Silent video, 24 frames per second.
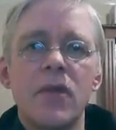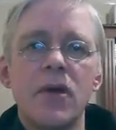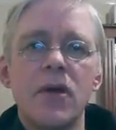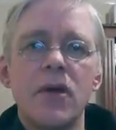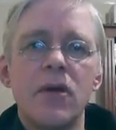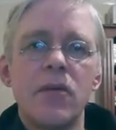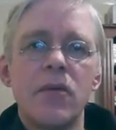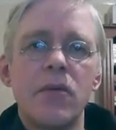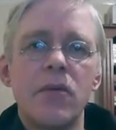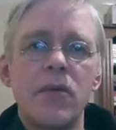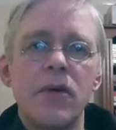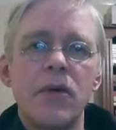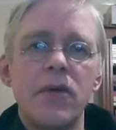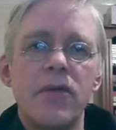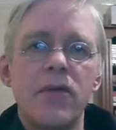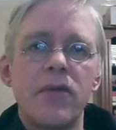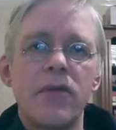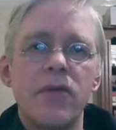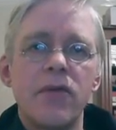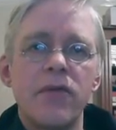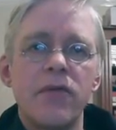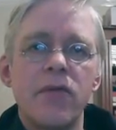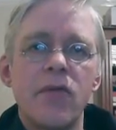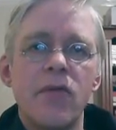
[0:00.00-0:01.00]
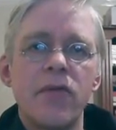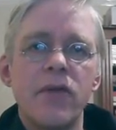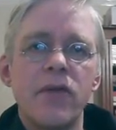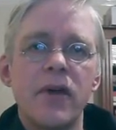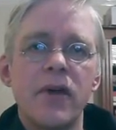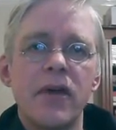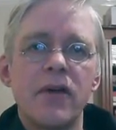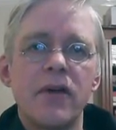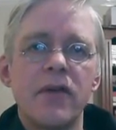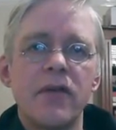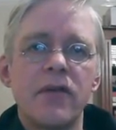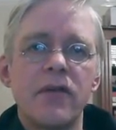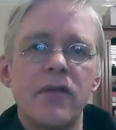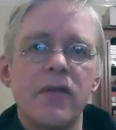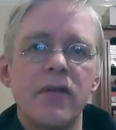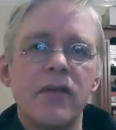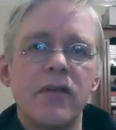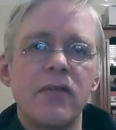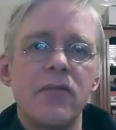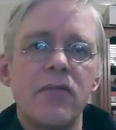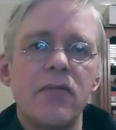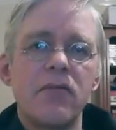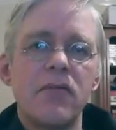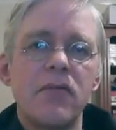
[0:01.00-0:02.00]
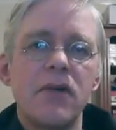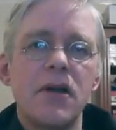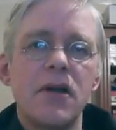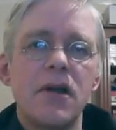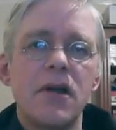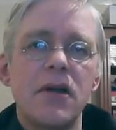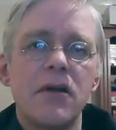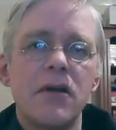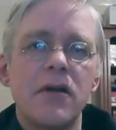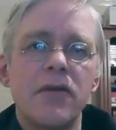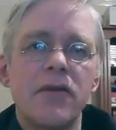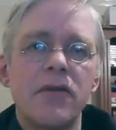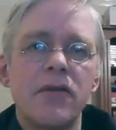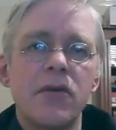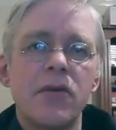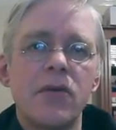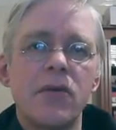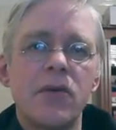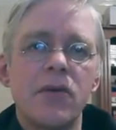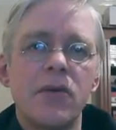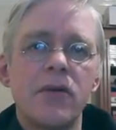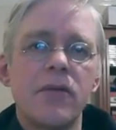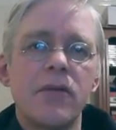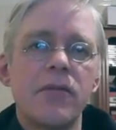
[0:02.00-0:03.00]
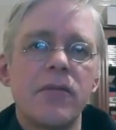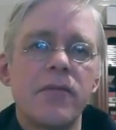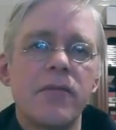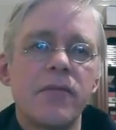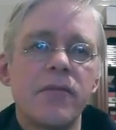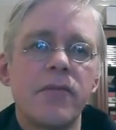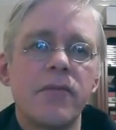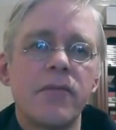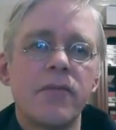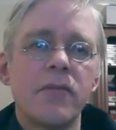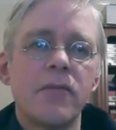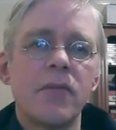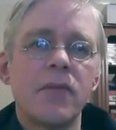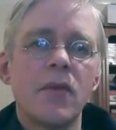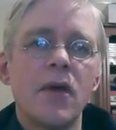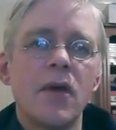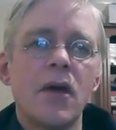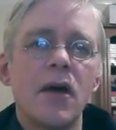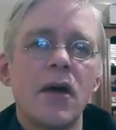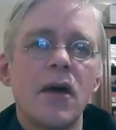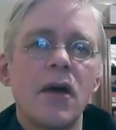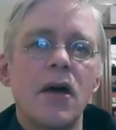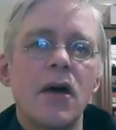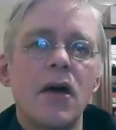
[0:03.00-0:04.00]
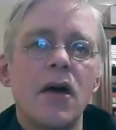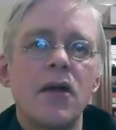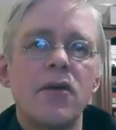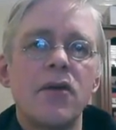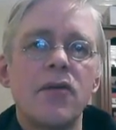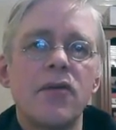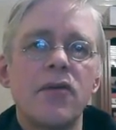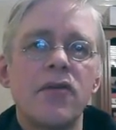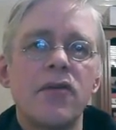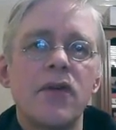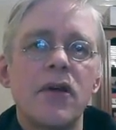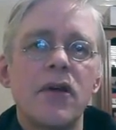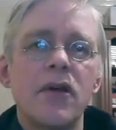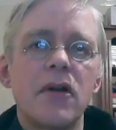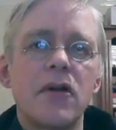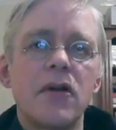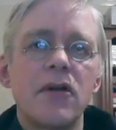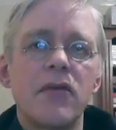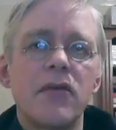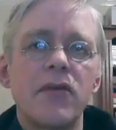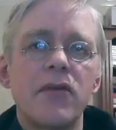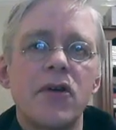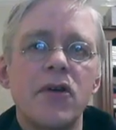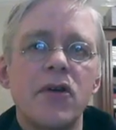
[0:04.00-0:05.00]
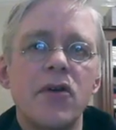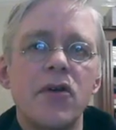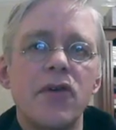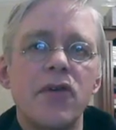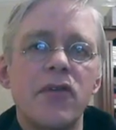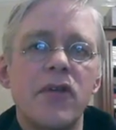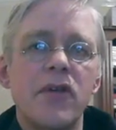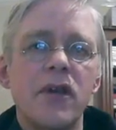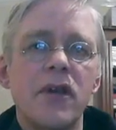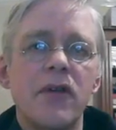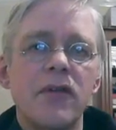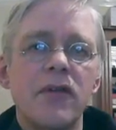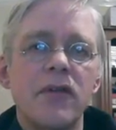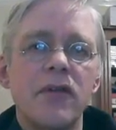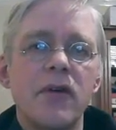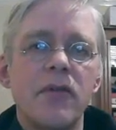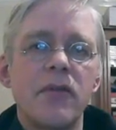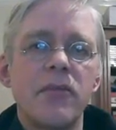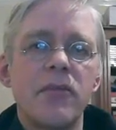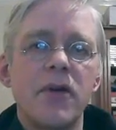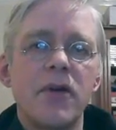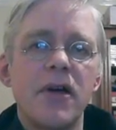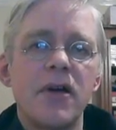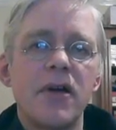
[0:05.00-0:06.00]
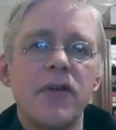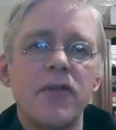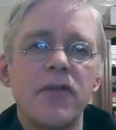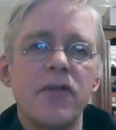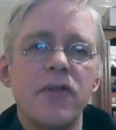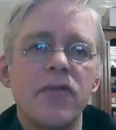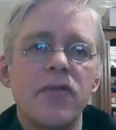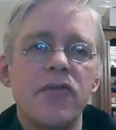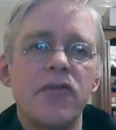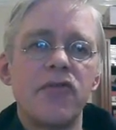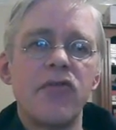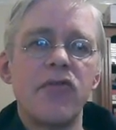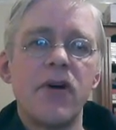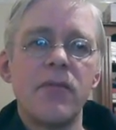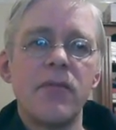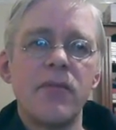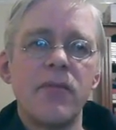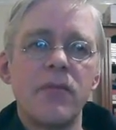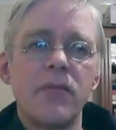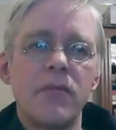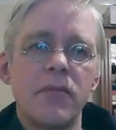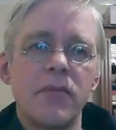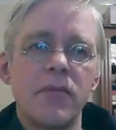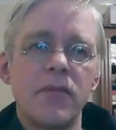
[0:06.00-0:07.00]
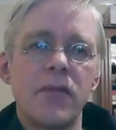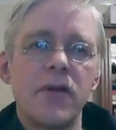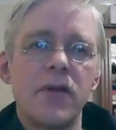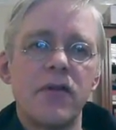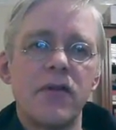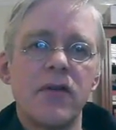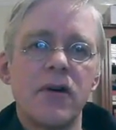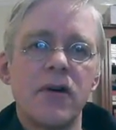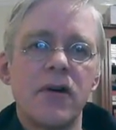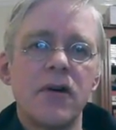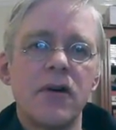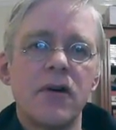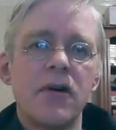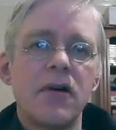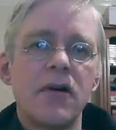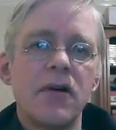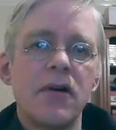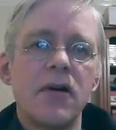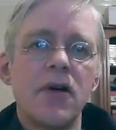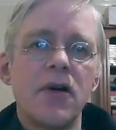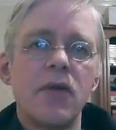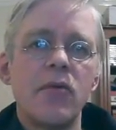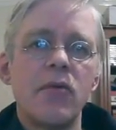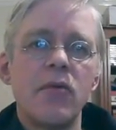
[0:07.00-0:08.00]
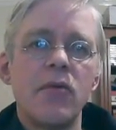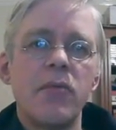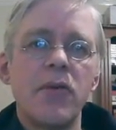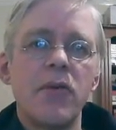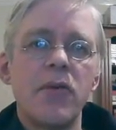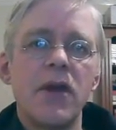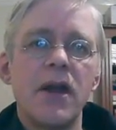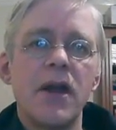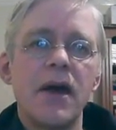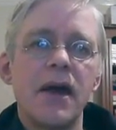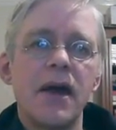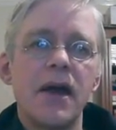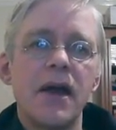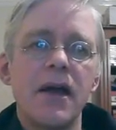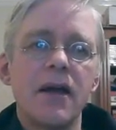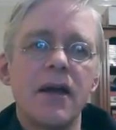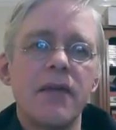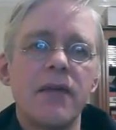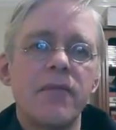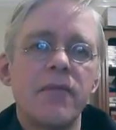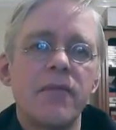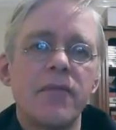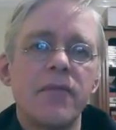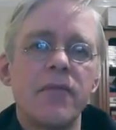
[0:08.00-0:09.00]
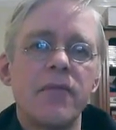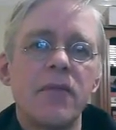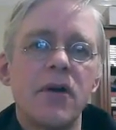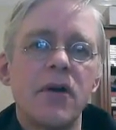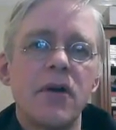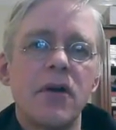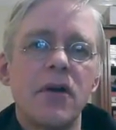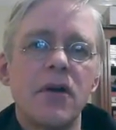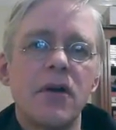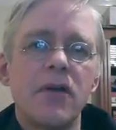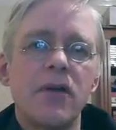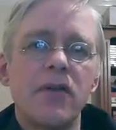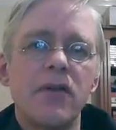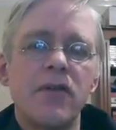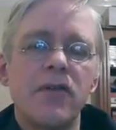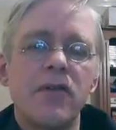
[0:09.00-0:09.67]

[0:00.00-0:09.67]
with 4 fingers is a really nice chord, and you'll see a lot of acoustic guitar players who strum the guitar will play the C